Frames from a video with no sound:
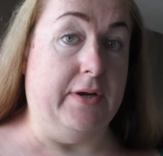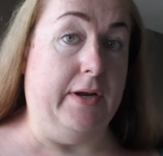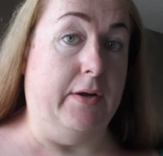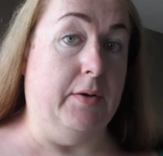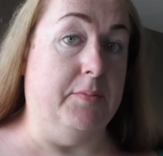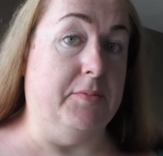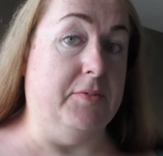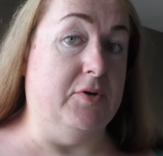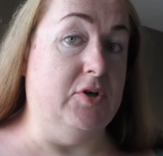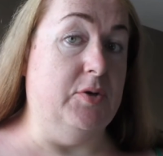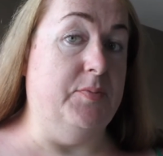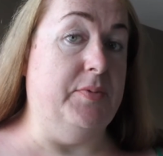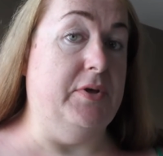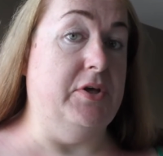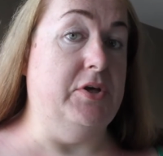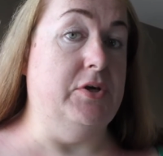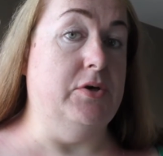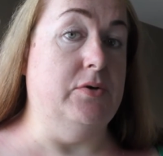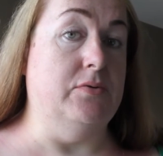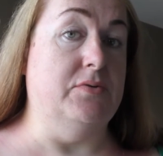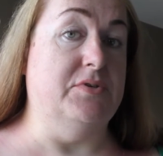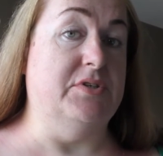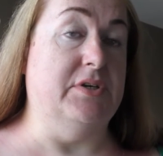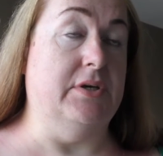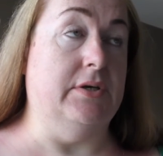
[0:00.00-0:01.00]
Now I'm gonna be
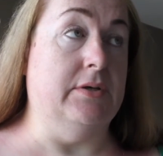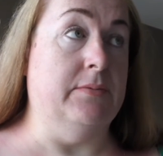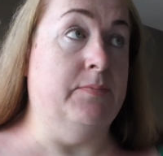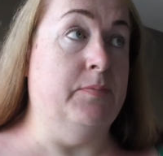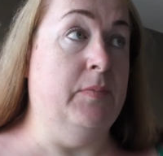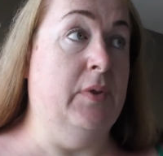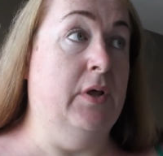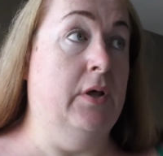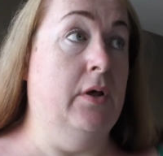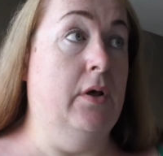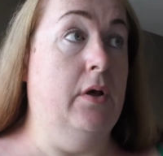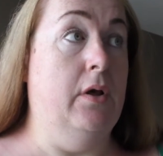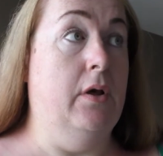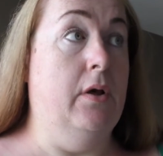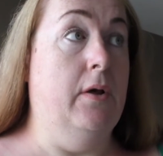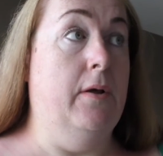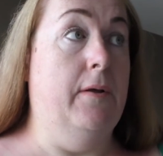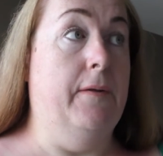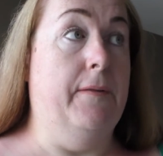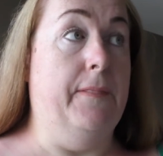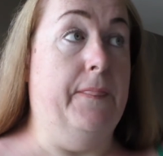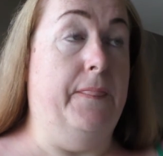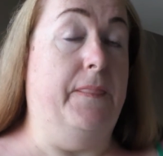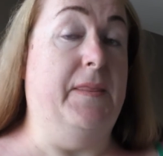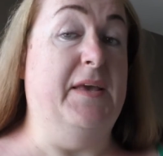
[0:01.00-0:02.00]
using
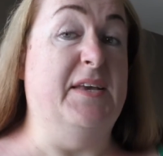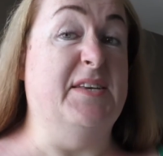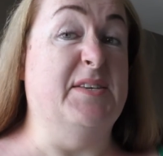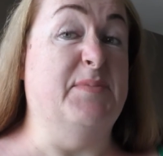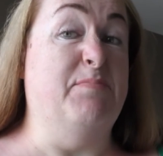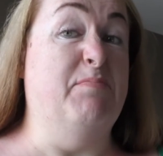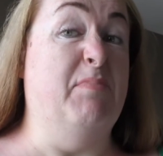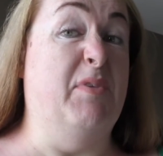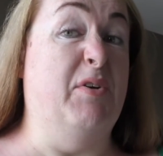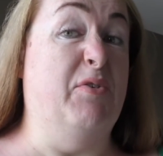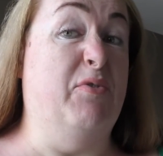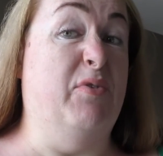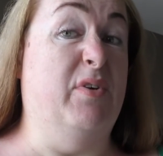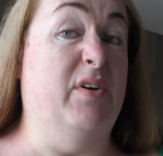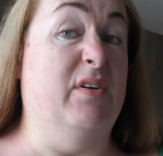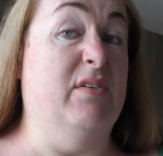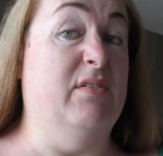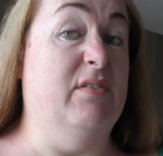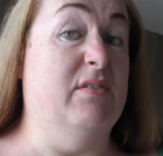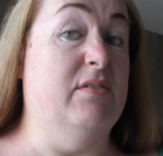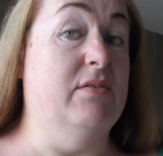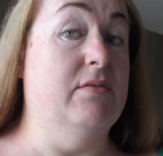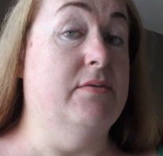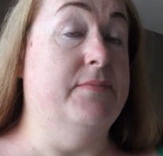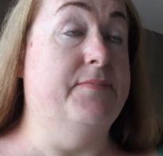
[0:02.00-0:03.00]
this mirror
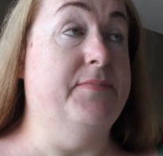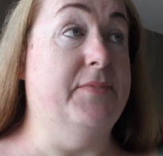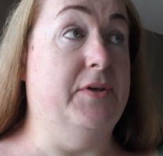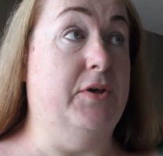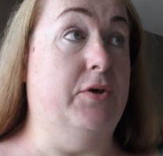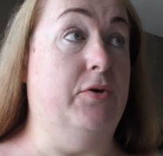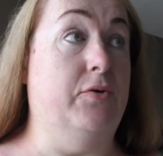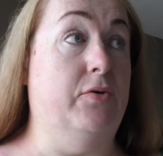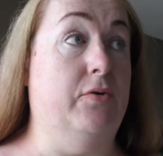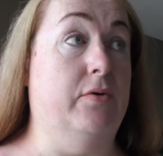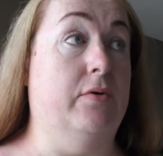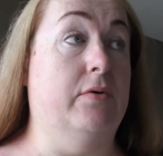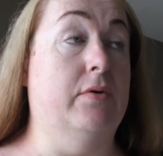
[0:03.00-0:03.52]
here.